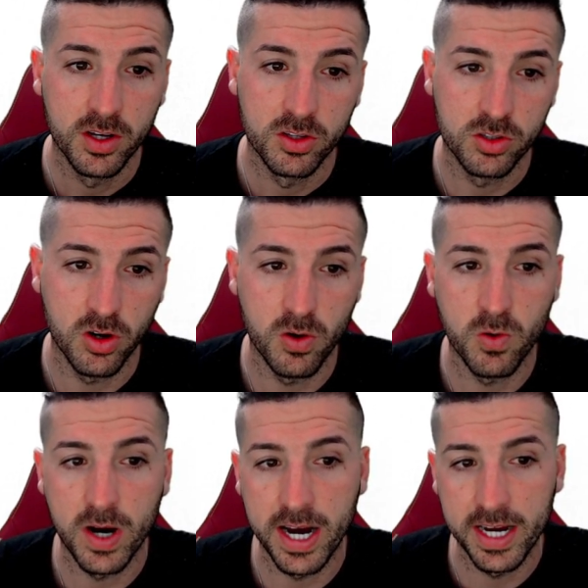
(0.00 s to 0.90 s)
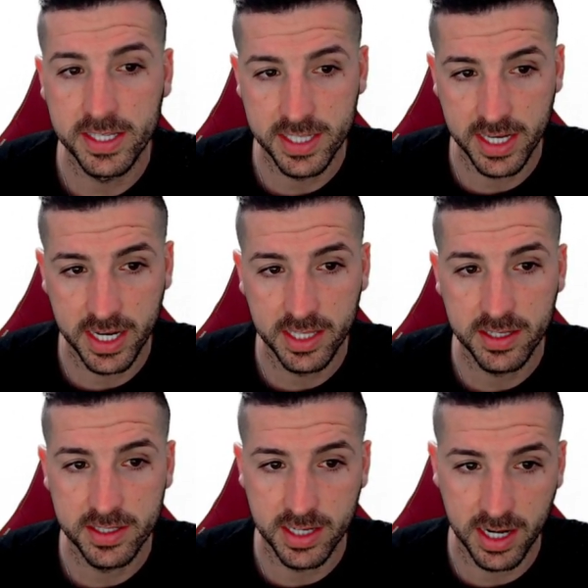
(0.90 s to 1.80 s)
So I said
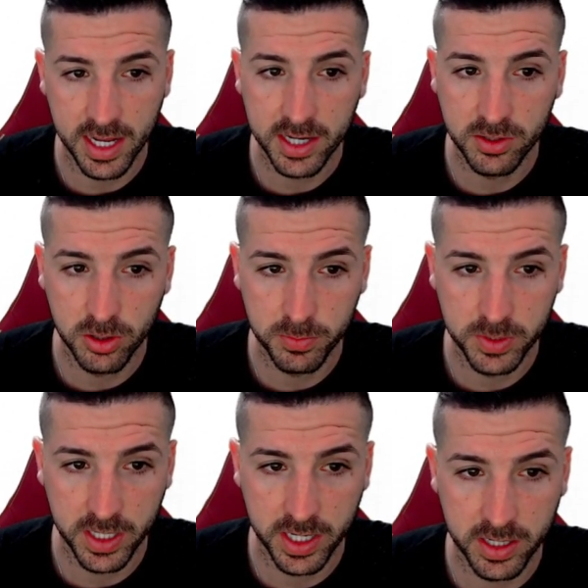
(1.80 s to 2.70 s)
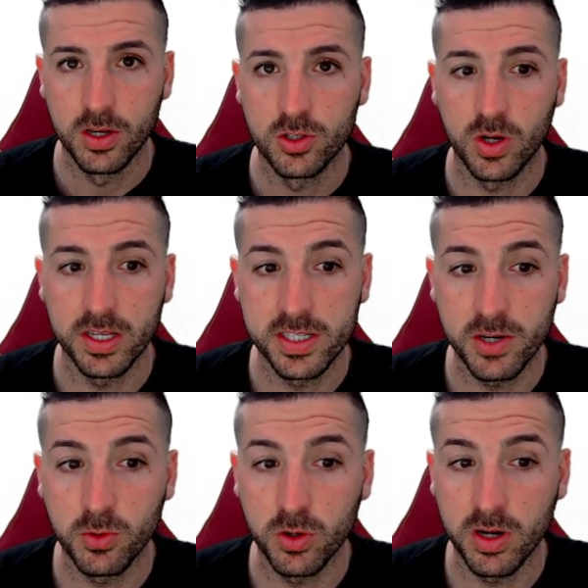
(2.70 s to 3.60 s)
select top 10. So let's say we
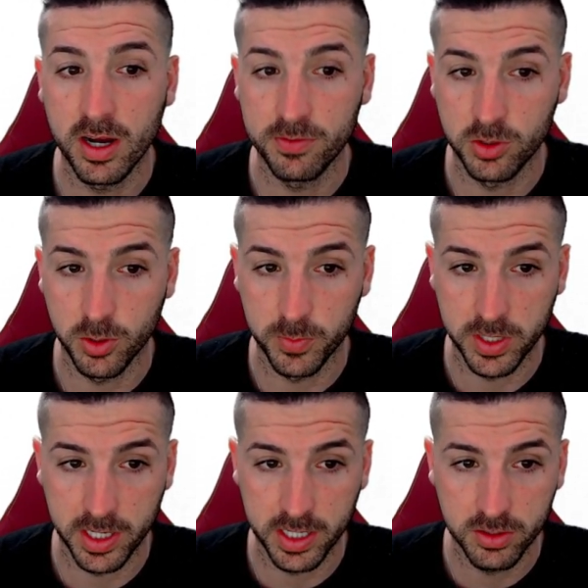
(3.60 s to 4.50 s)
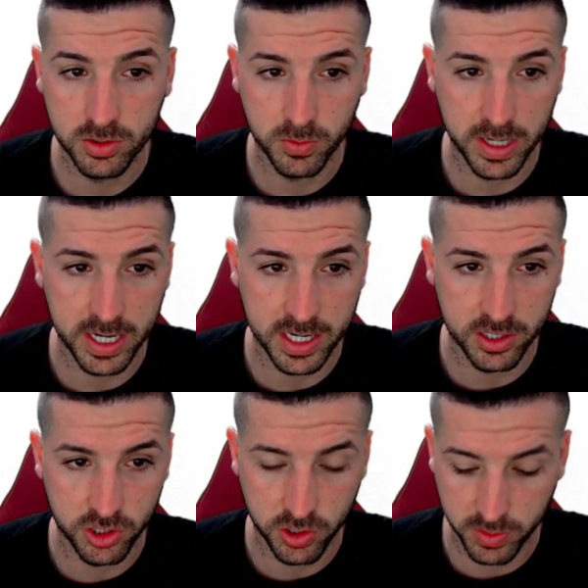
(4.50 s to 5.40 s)
don't have top 10, so I can
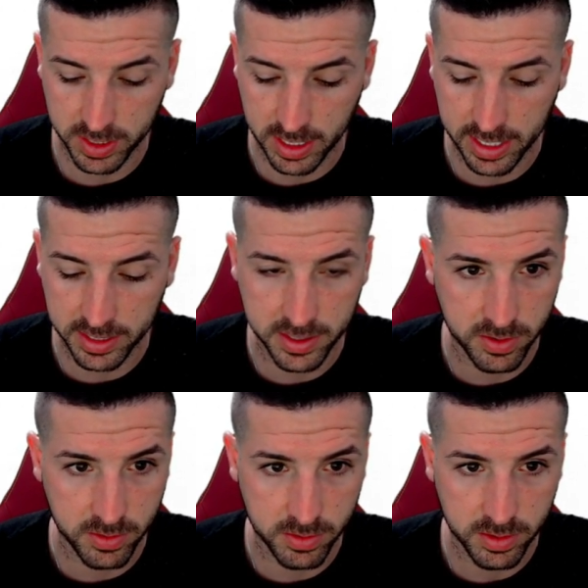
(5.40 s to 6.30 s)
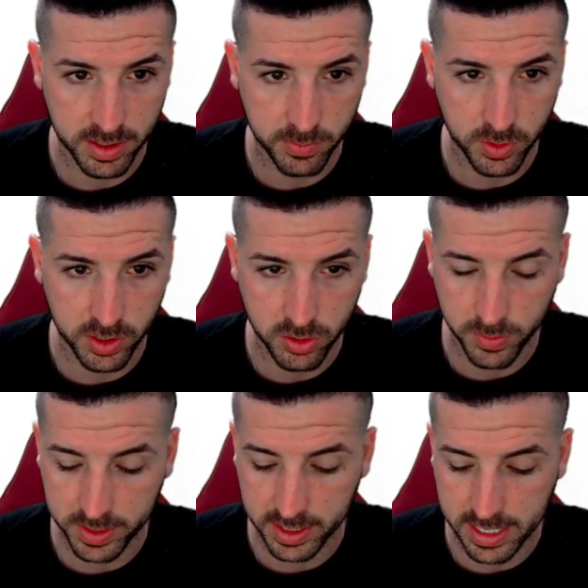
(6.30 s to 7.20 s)
show it later on. I'm going to
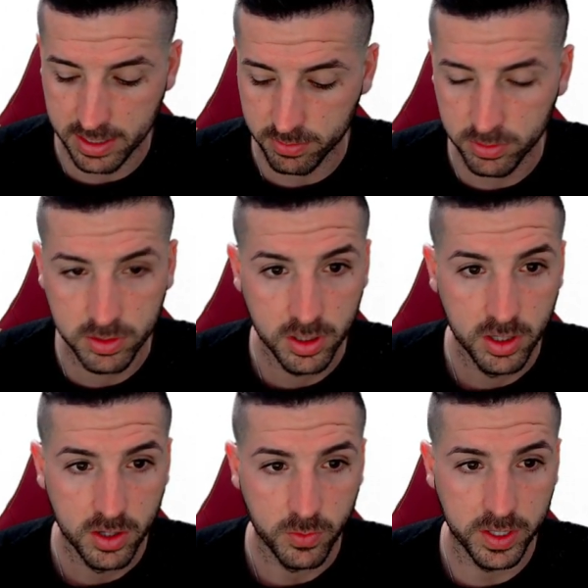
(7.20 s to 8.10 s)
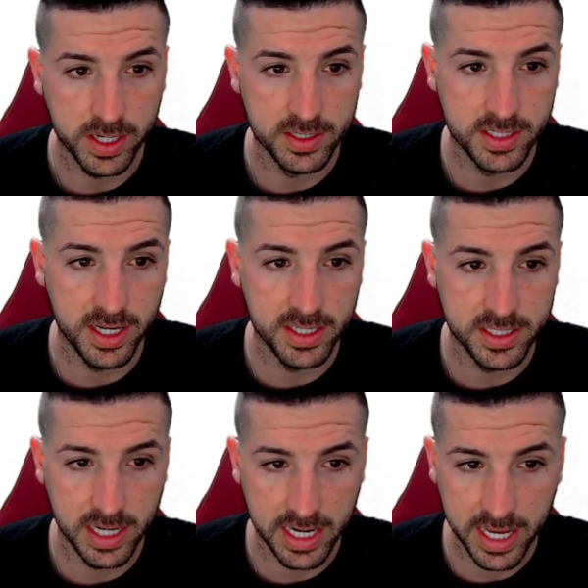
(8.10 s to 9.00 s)
comment it out. We can say
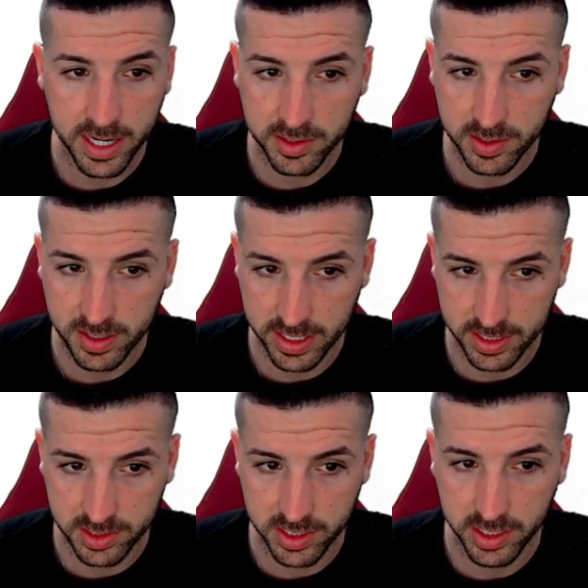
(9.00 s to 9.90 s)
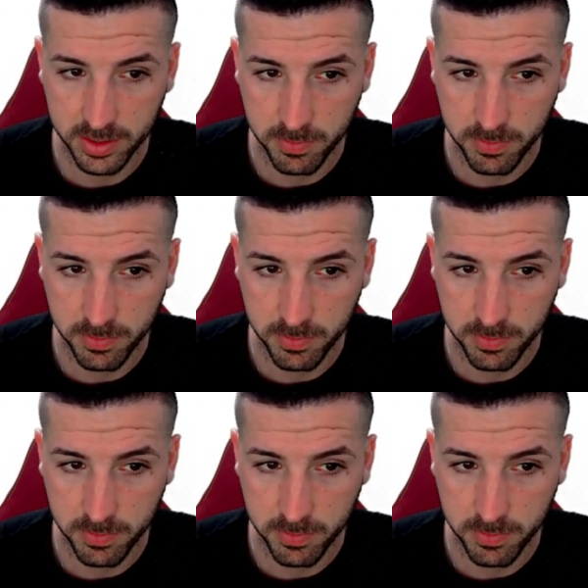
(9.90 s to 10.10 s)
select country